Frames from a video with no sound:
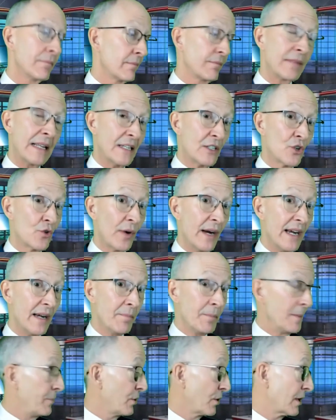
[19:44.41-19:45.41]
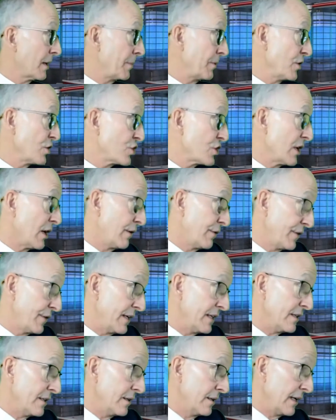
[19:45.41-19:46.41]
That's great, but put it up on the shelf
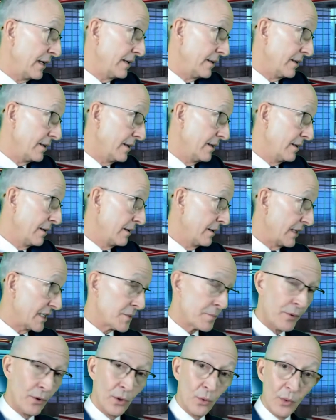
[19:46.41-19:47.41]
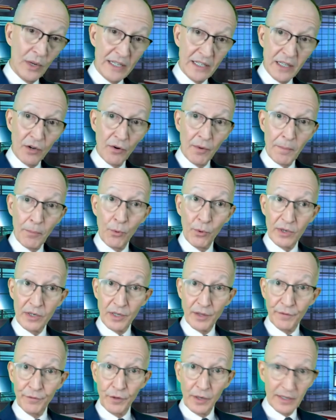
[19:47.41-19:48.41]
and, and let's pull the ones that are important to
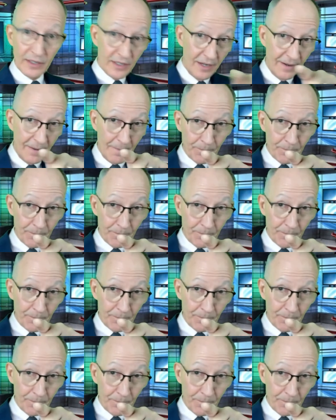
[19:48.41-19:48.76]
the front.